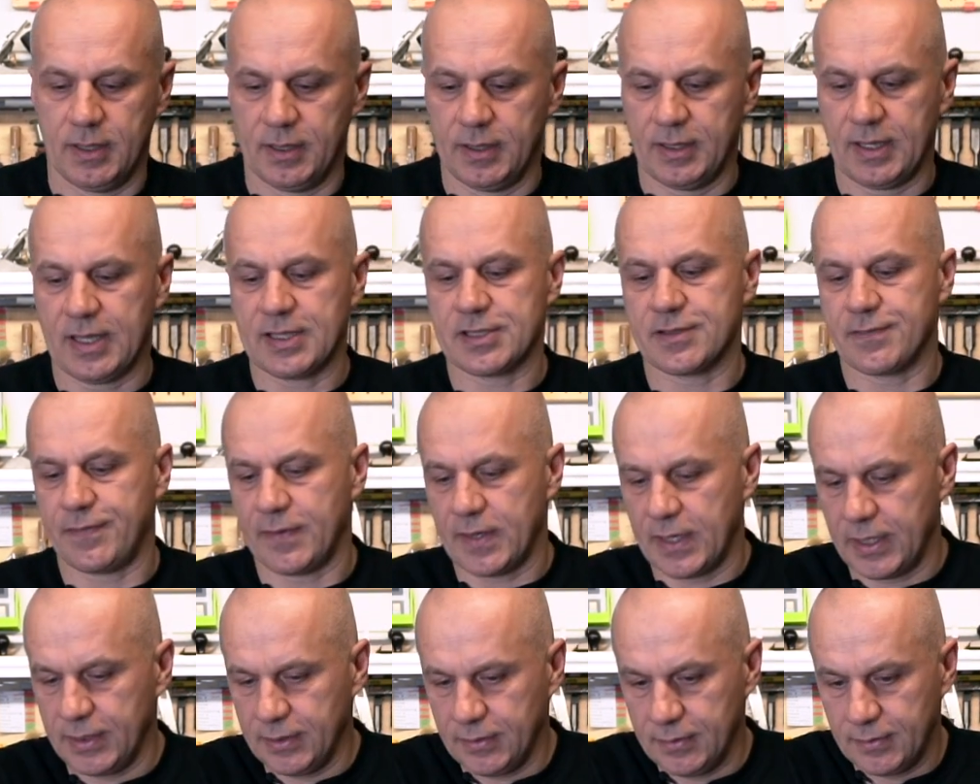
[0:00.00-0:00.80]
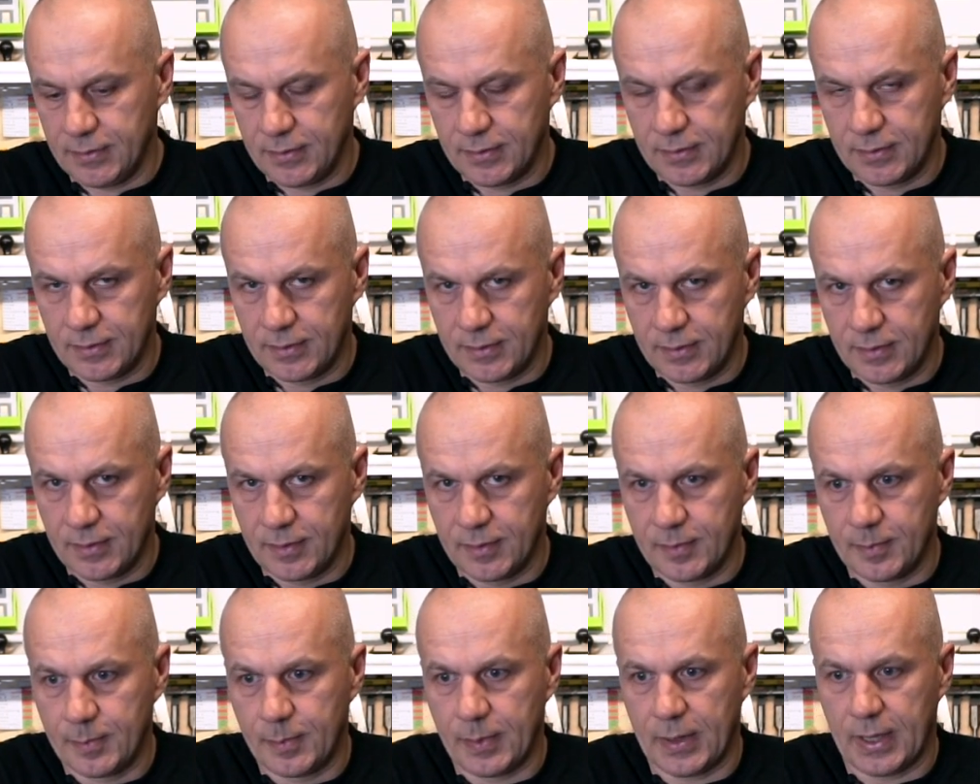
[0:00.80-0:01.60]
That's fine,
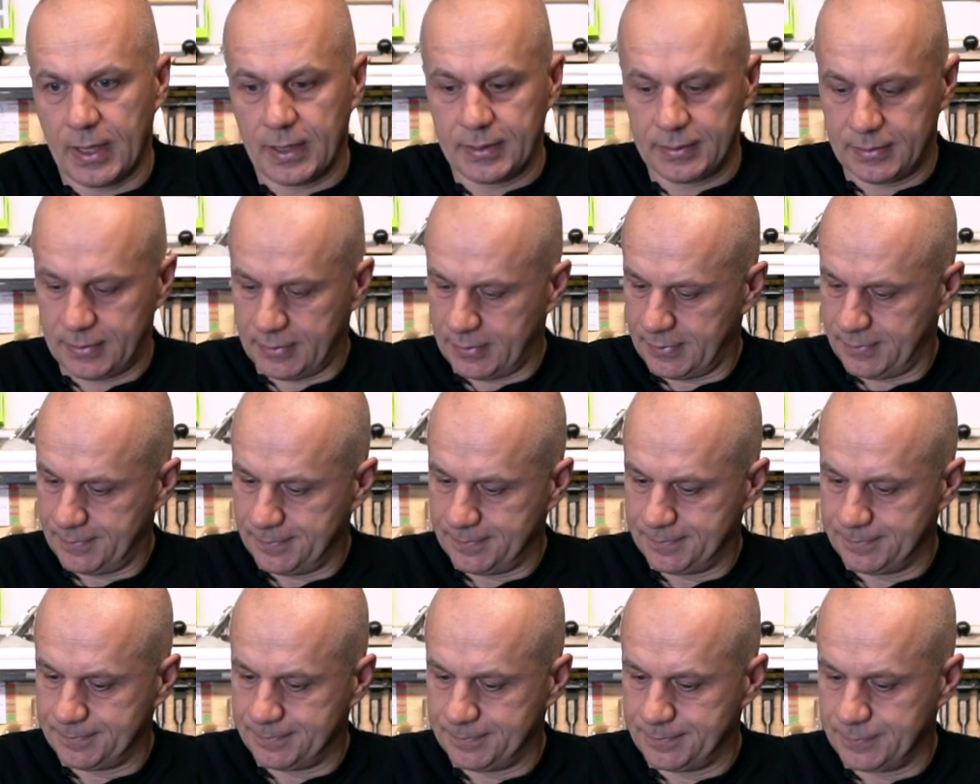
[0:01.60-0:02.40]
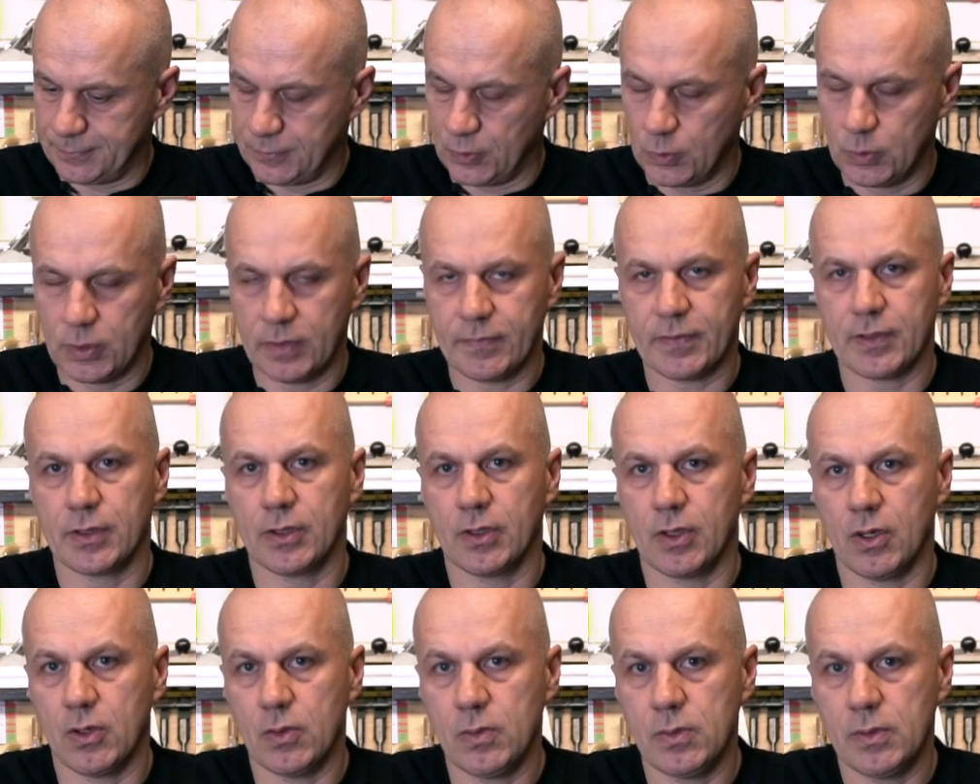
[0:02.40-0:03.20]
but you never
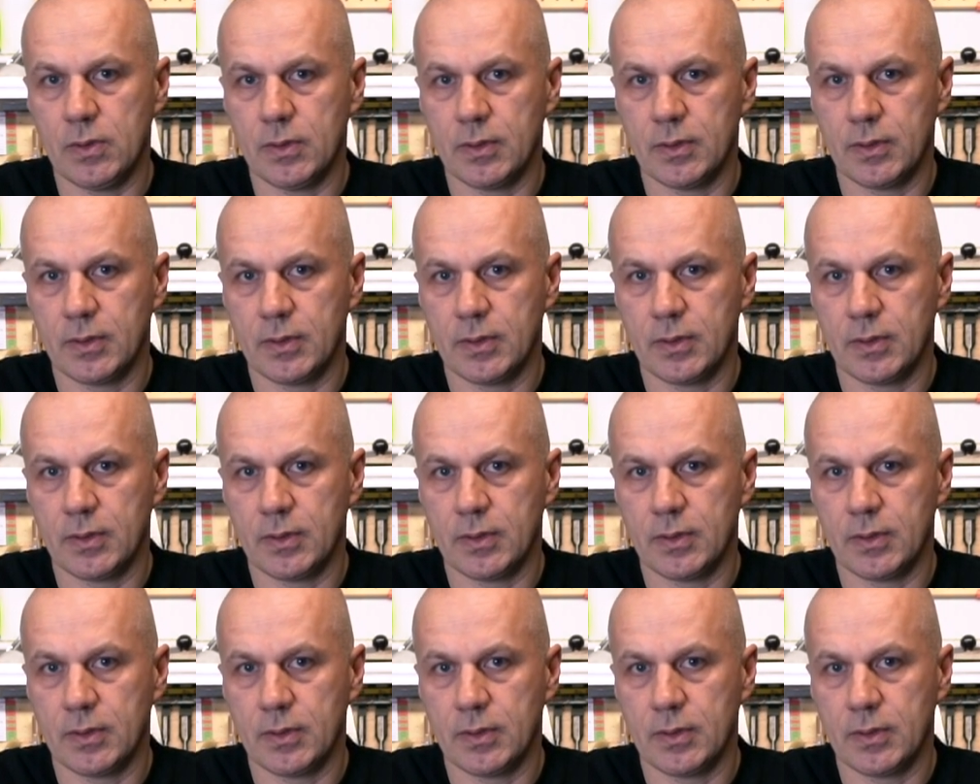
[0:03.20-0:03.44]
know